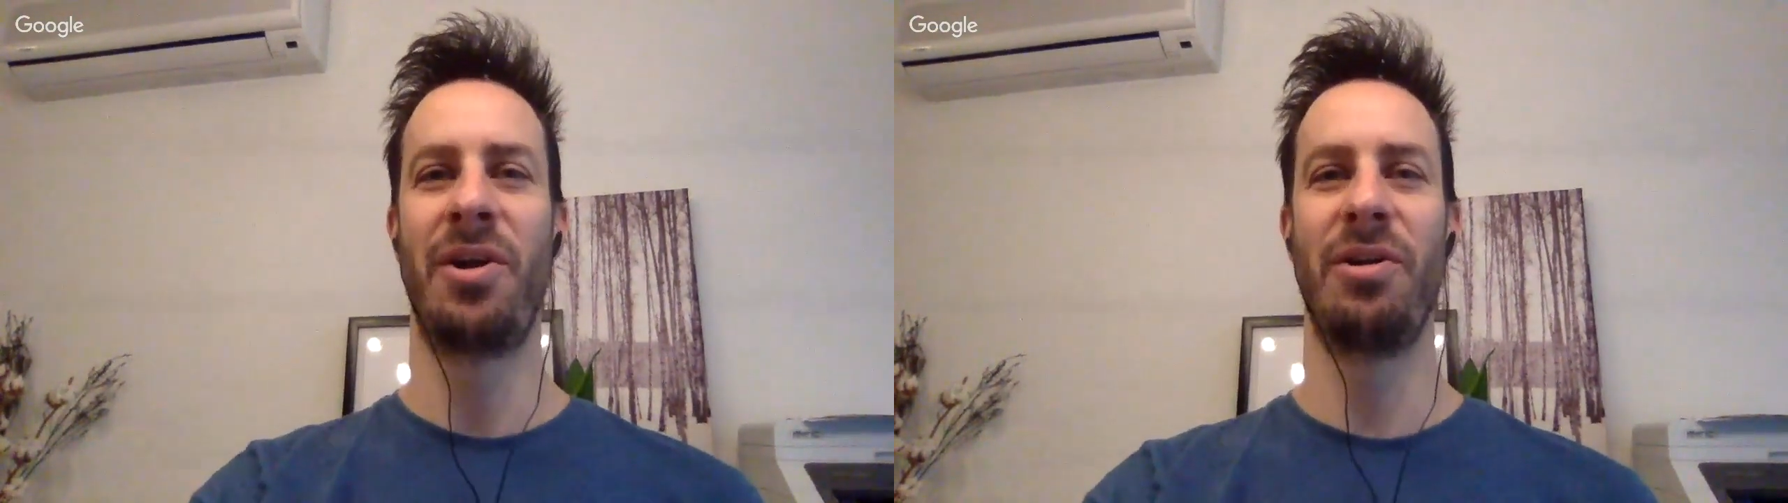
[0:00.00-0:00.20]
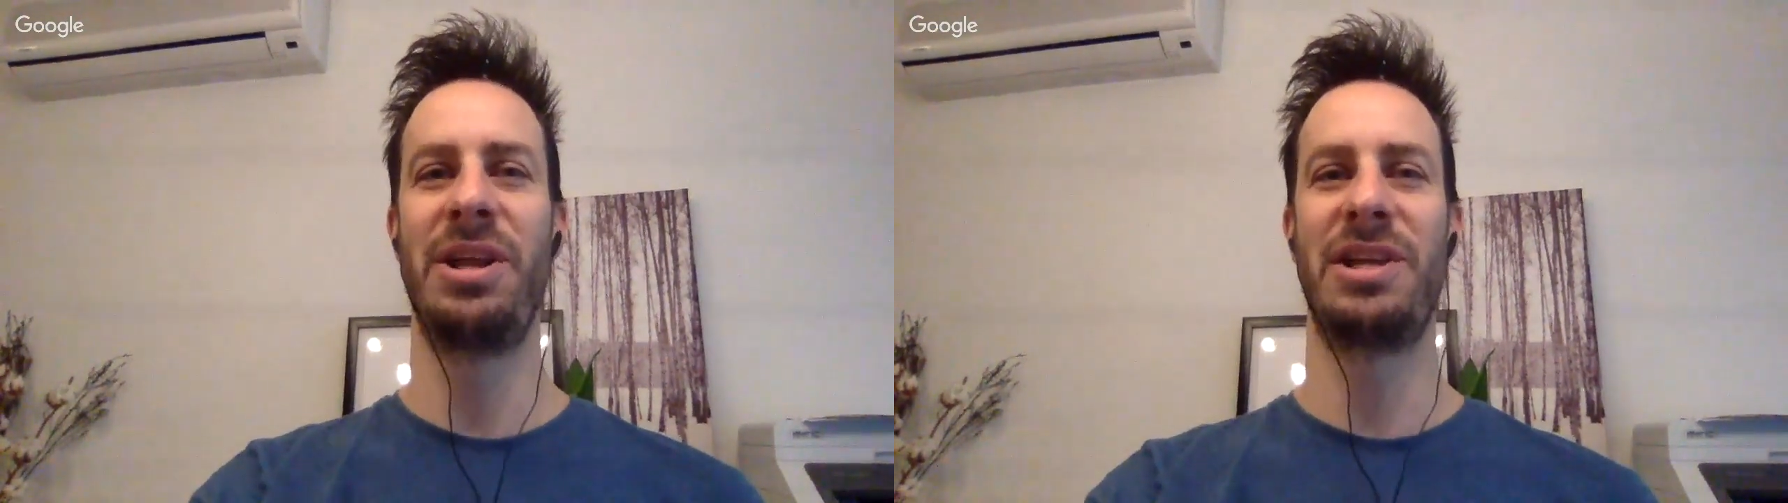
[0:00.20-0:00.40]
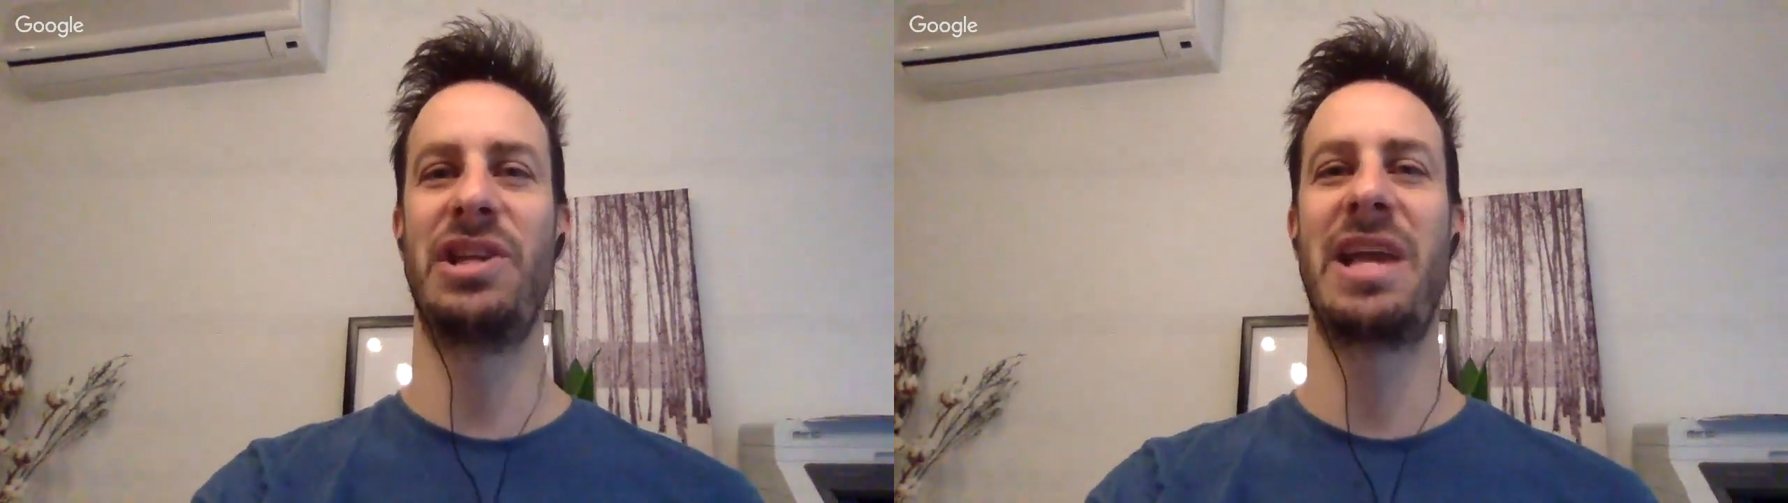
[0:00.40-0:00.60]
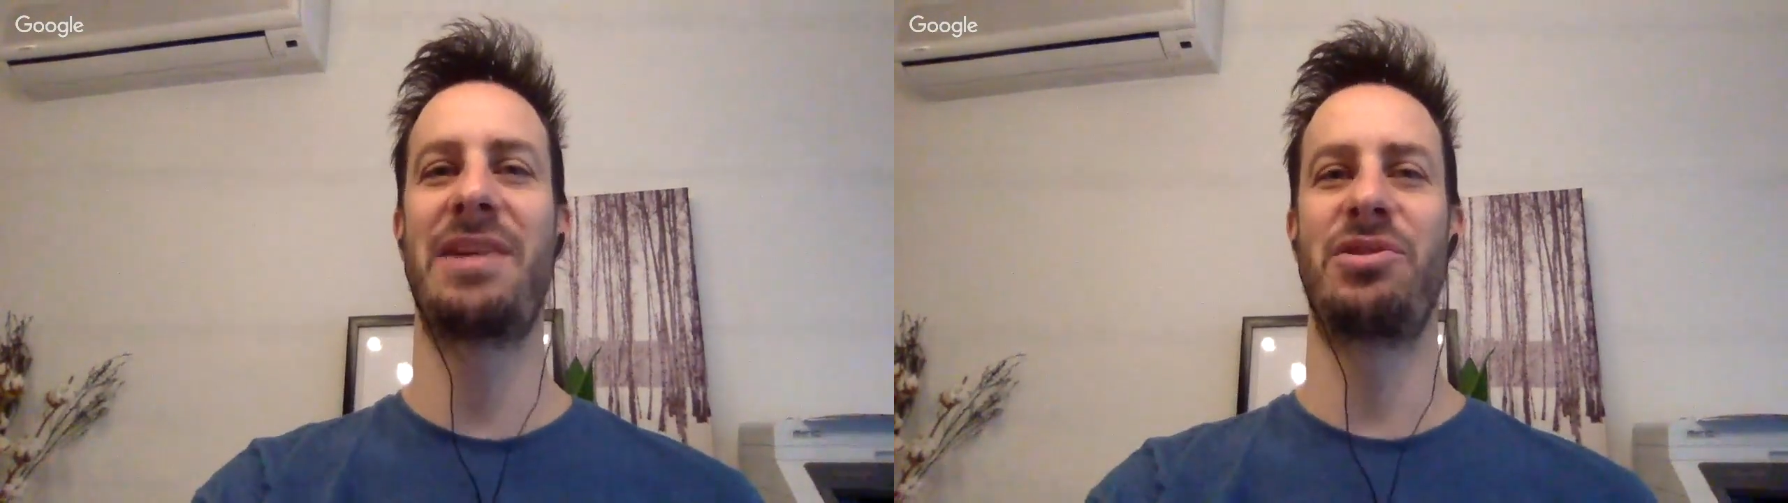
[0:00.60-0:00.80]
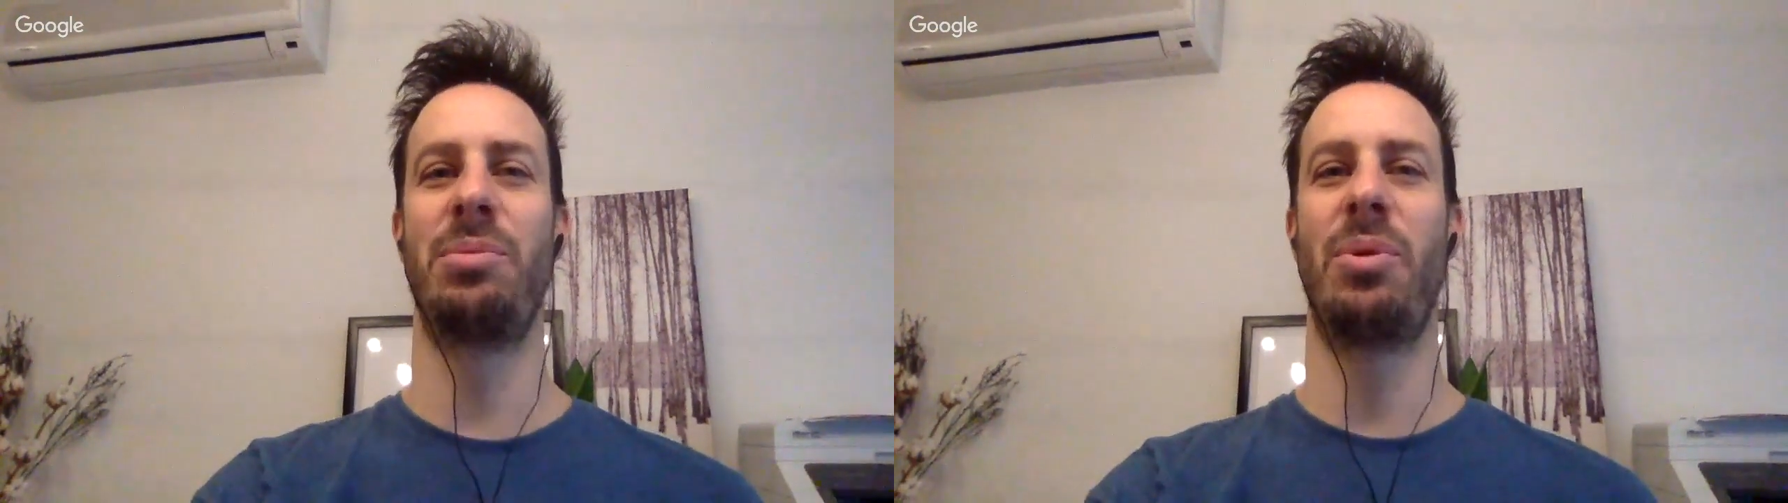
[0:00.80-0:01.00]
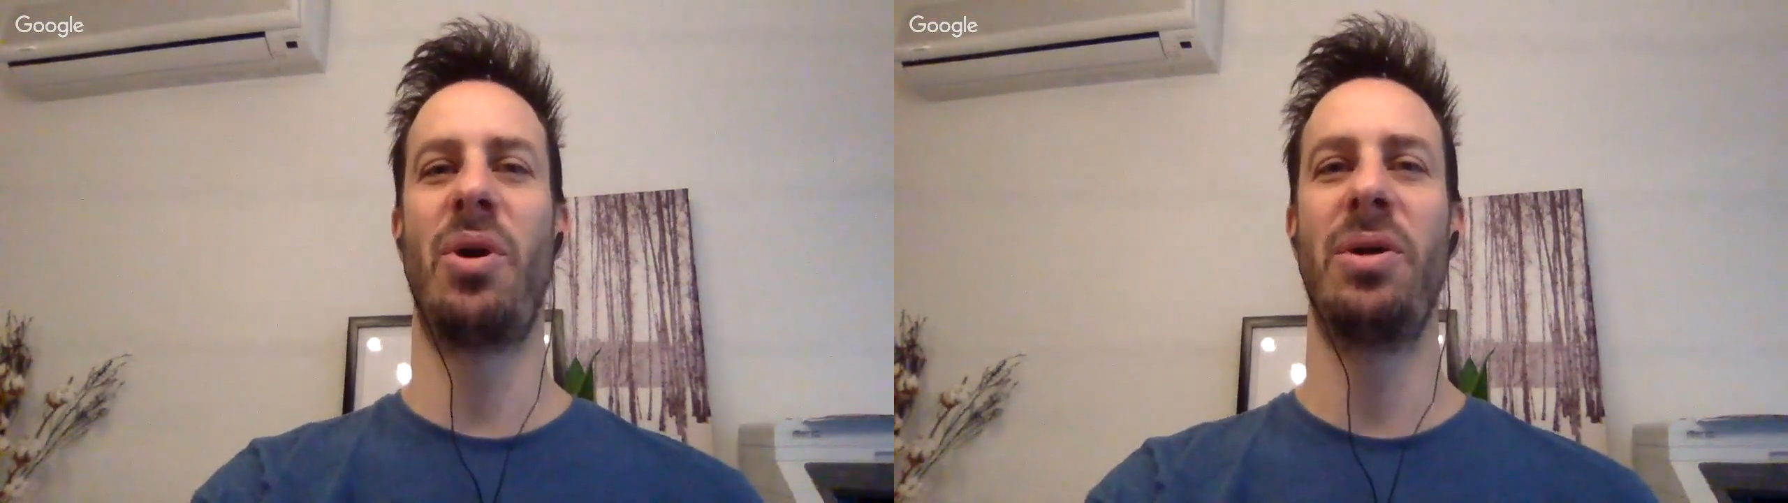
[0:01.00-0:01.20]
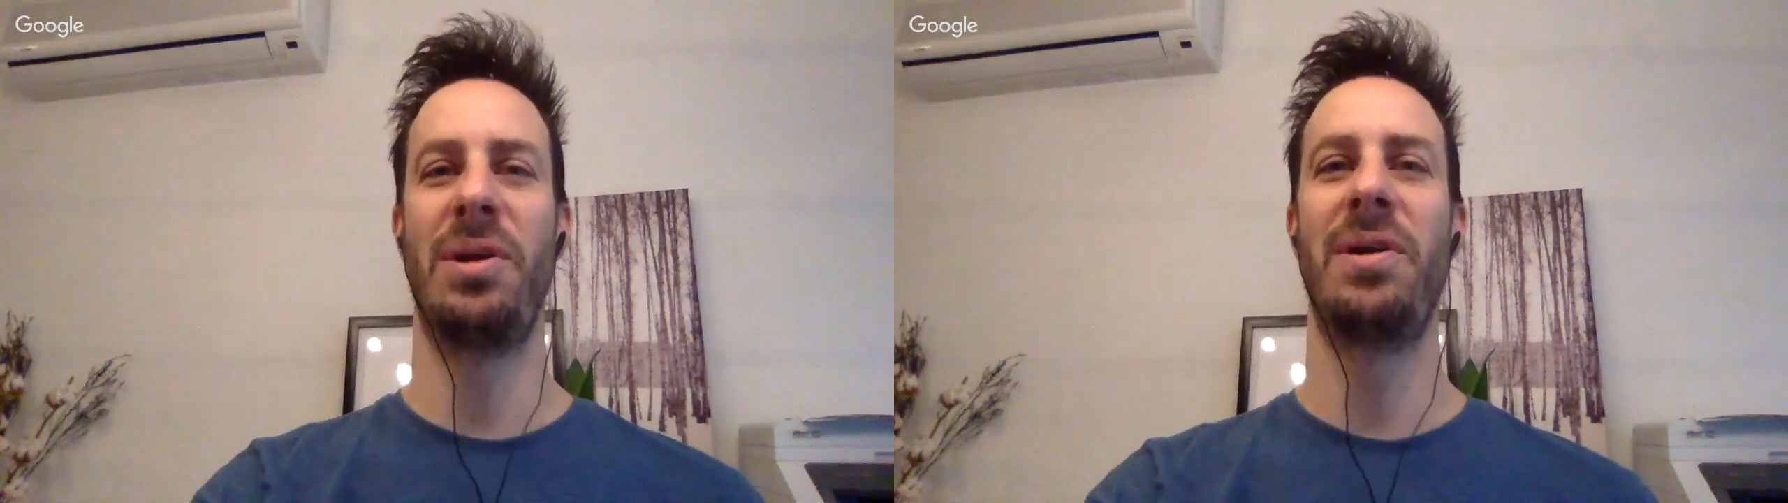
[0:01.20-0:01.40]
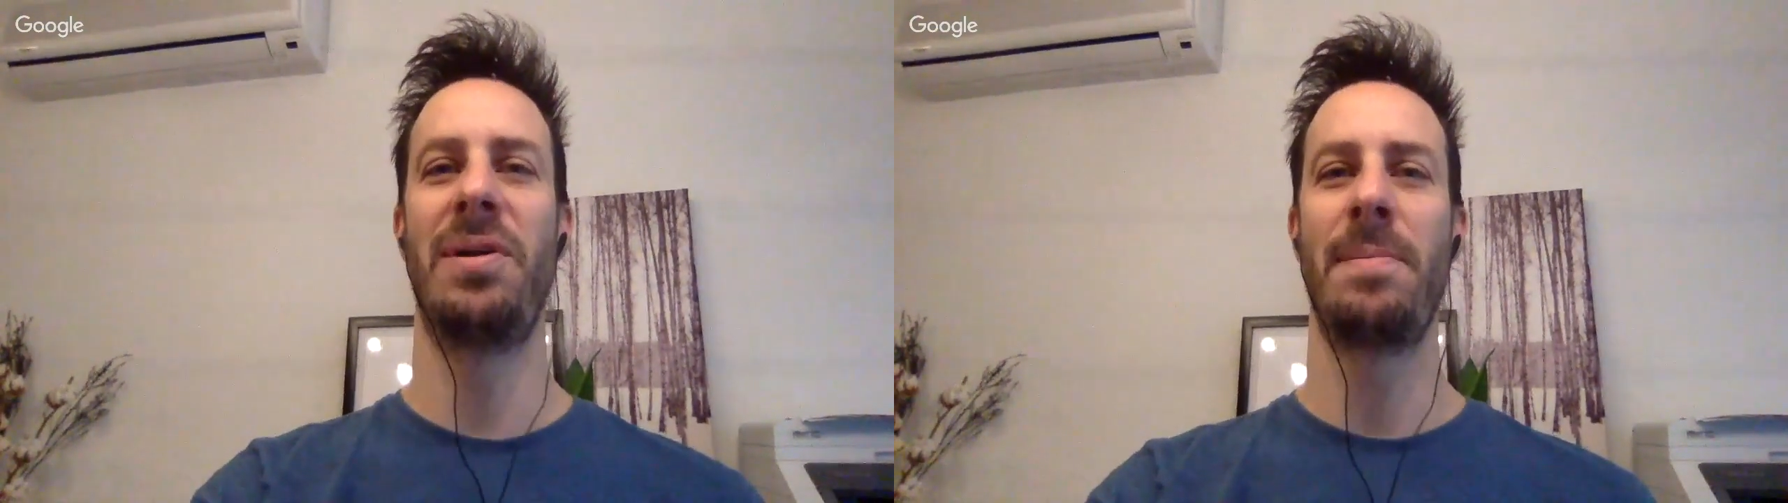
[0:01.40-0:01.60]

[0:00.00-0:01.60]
Gurley doesn't catch the ball.